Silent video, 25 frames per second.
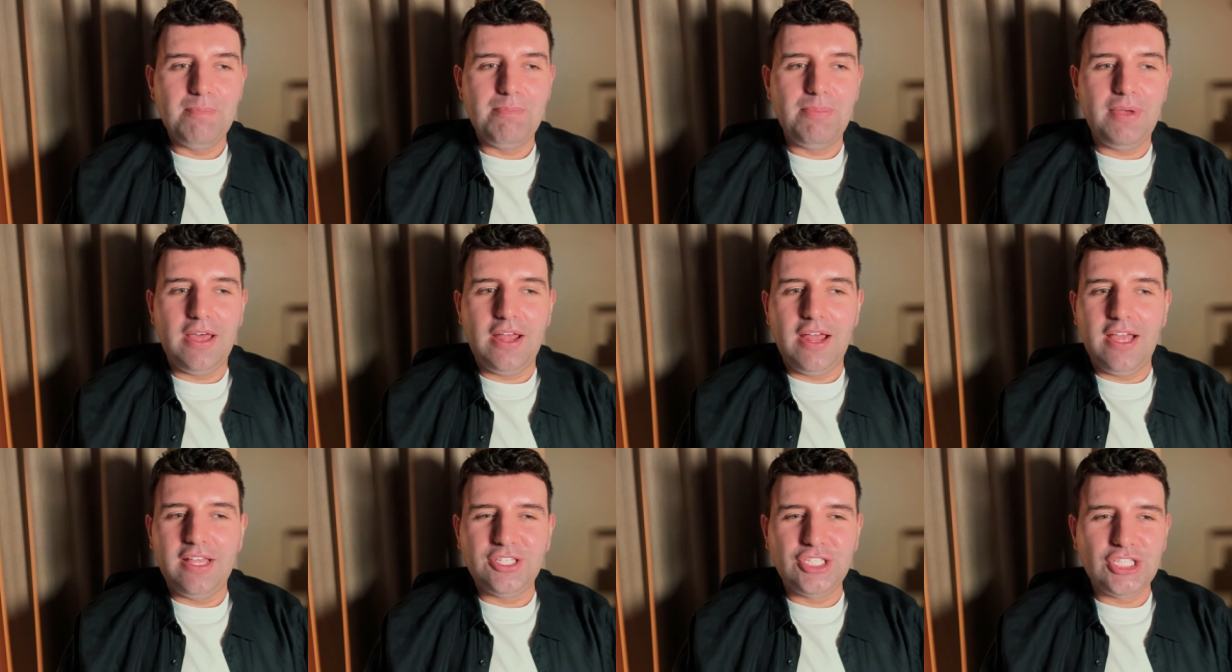
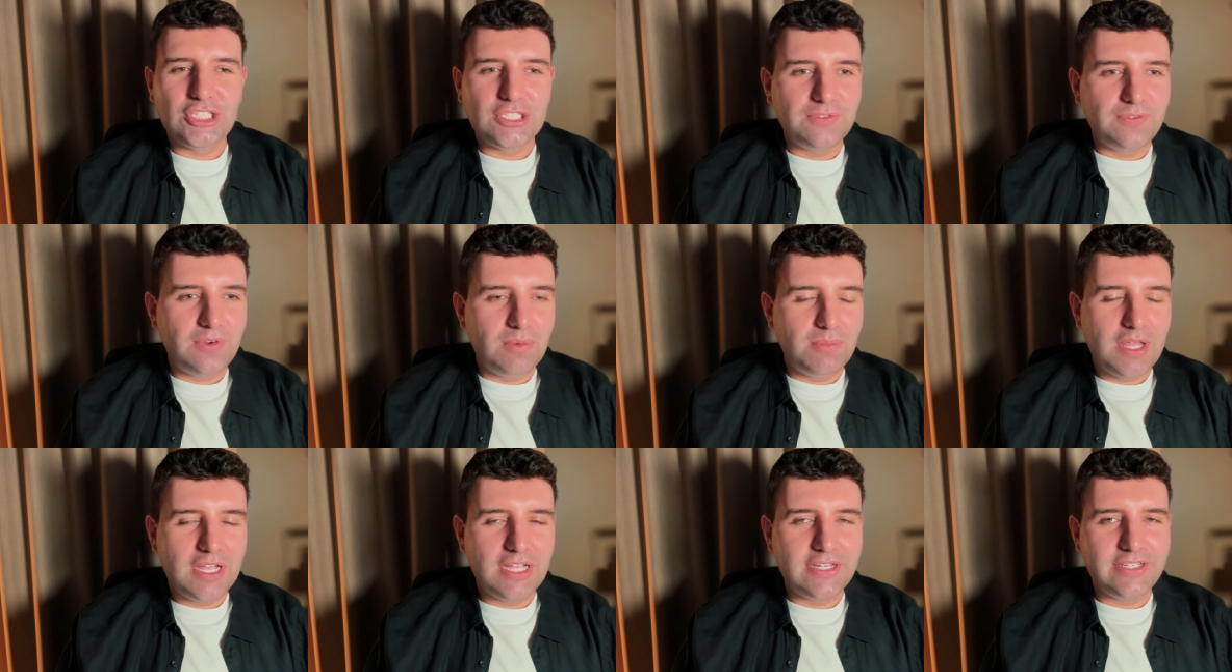but just
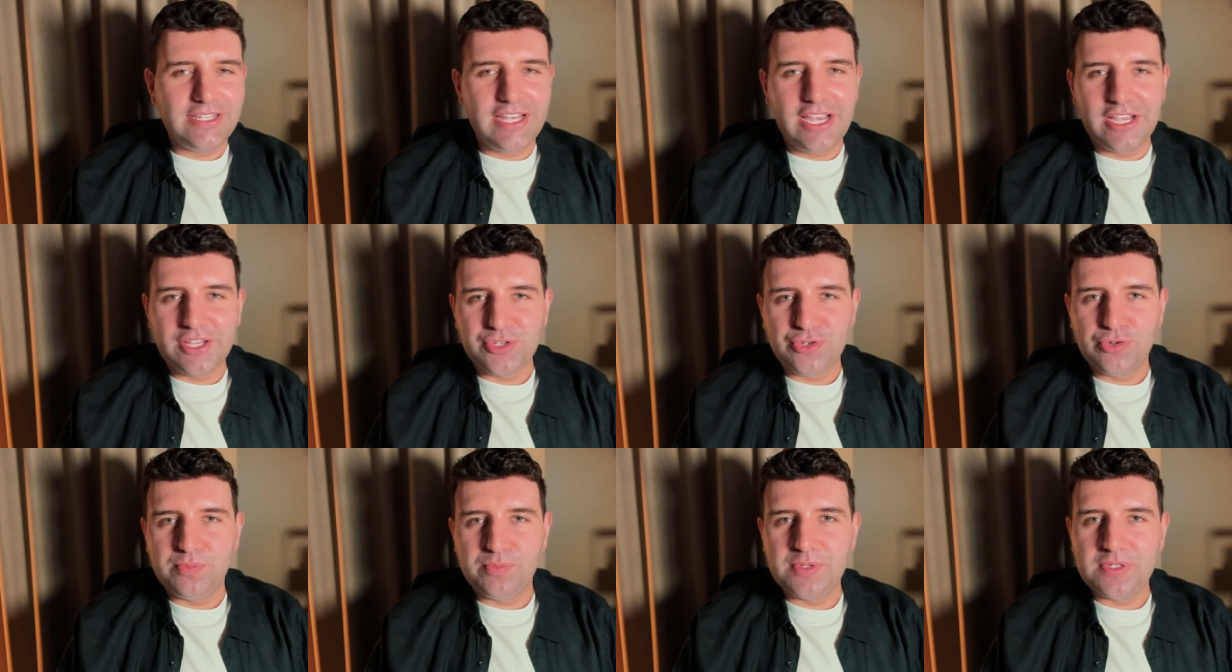from like a
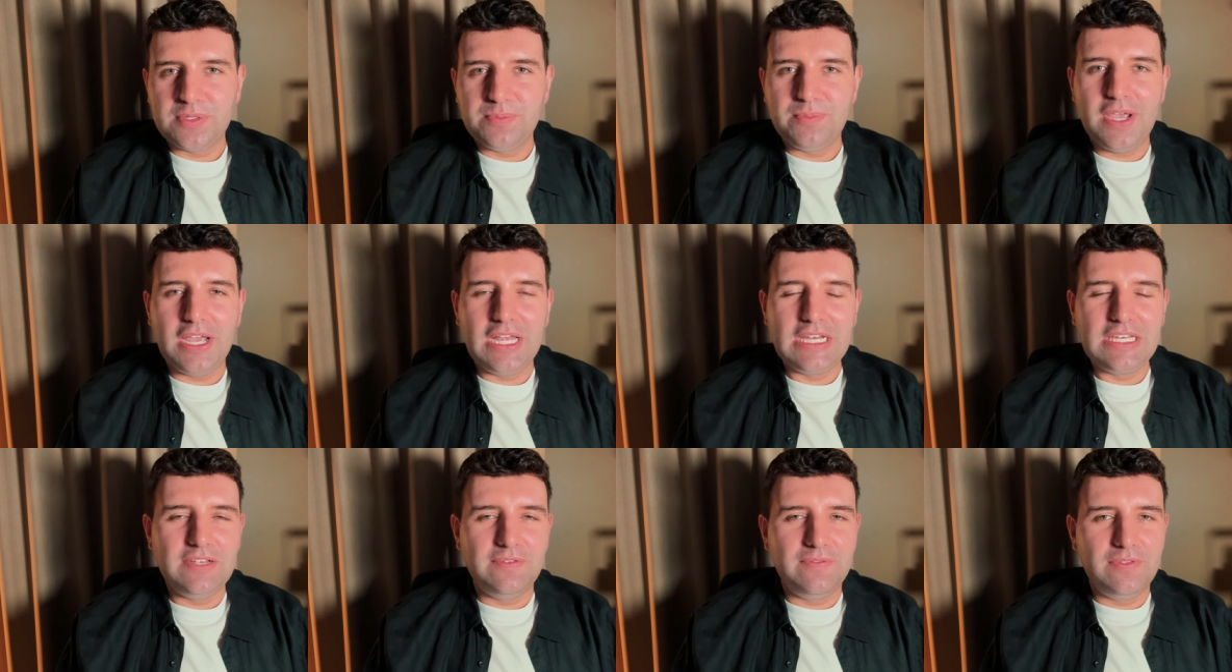textural
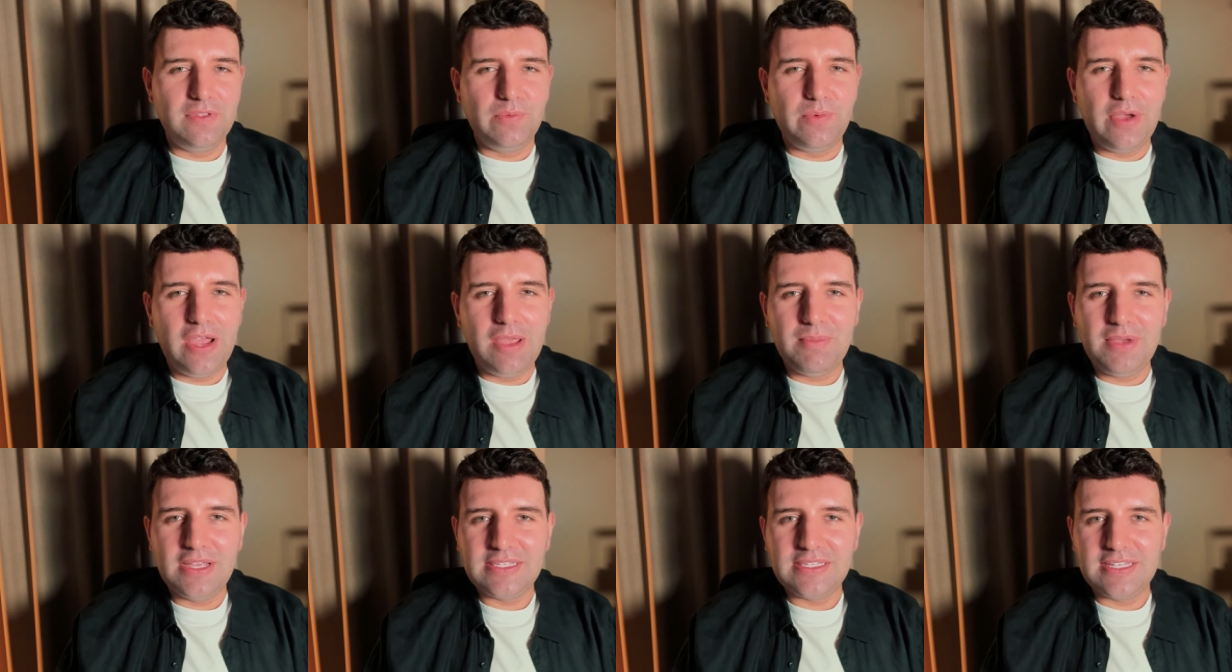perspective, the
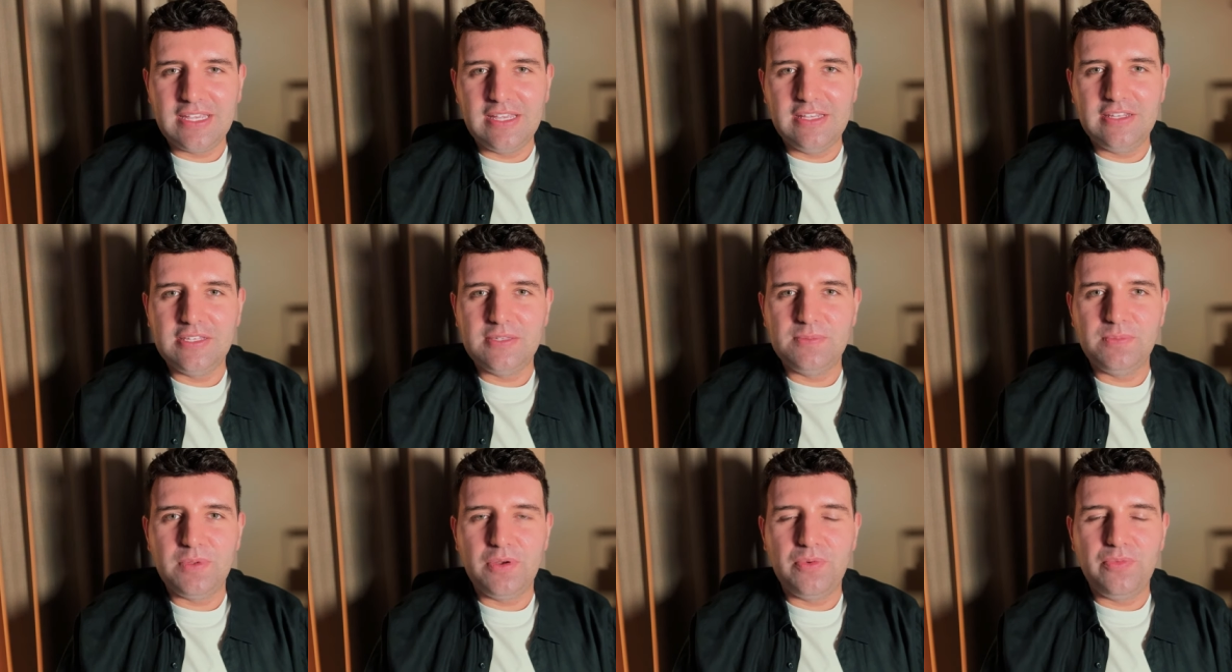way my skin
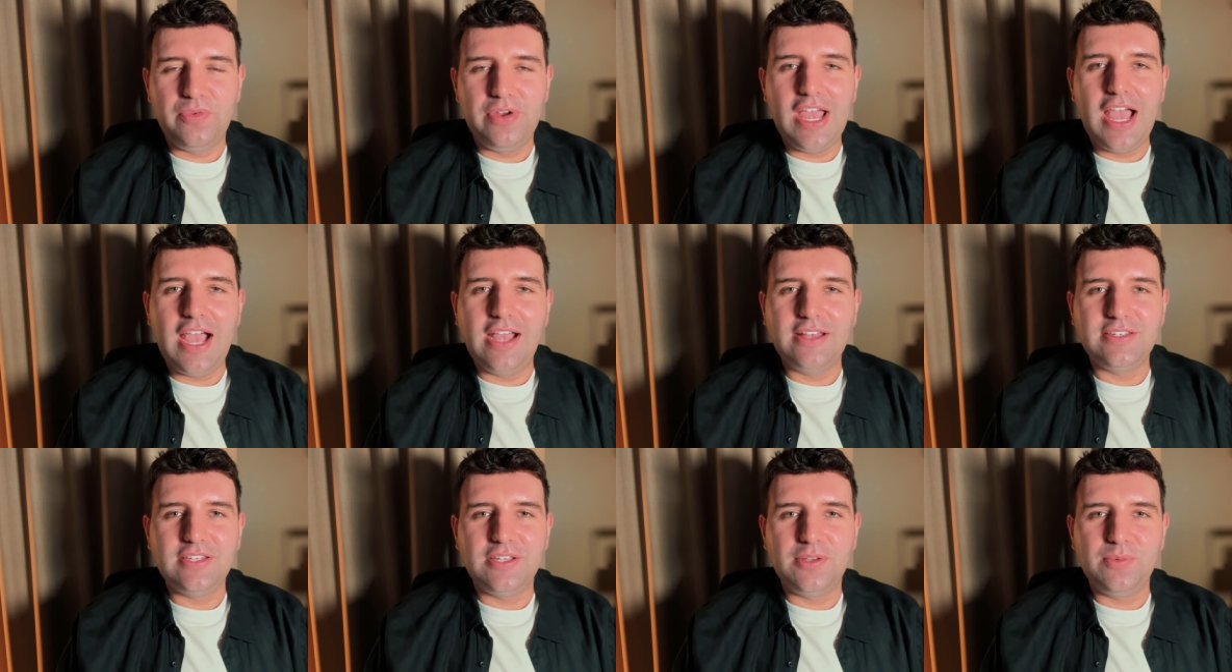has been
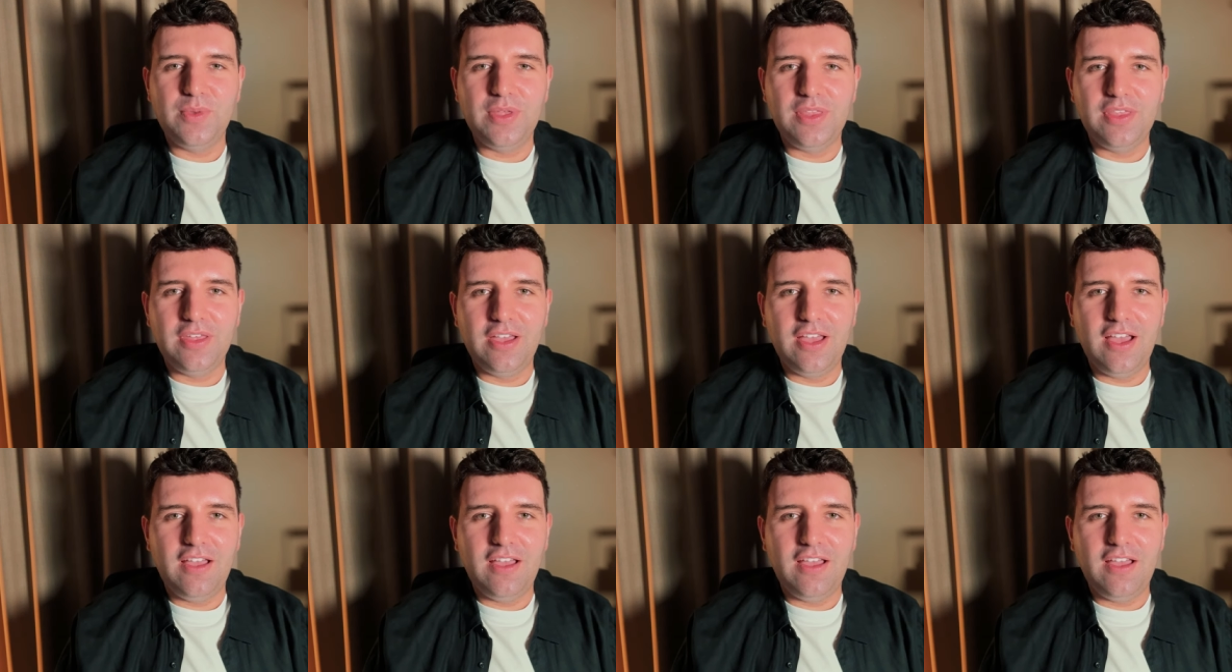reacting with it,